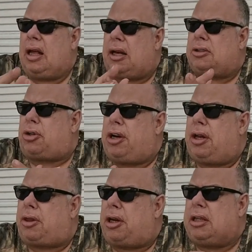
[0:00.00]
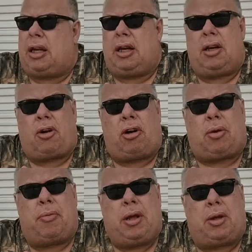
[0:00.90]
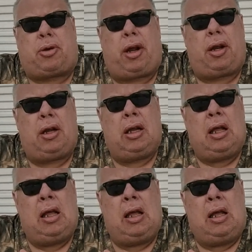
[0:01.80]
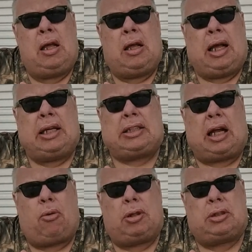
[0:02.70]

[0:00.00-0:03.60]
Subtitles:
had a certain incident that occurred to me yesterday as I